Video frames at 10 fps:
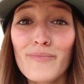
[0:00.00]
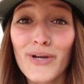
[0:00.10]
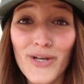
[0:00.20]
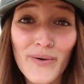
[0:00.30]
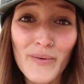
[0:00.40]

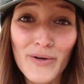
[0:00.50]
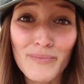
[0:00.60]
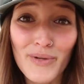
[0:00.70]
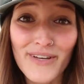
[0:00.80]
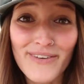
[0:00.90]
but you are worth
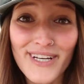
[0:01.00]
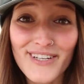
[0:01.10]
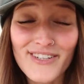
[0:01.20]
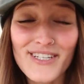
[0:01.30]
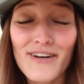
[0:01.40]
worth believing
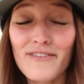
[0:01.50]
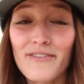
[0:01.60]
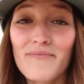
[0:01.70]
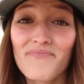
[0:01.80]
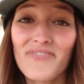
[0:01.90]
in yourself.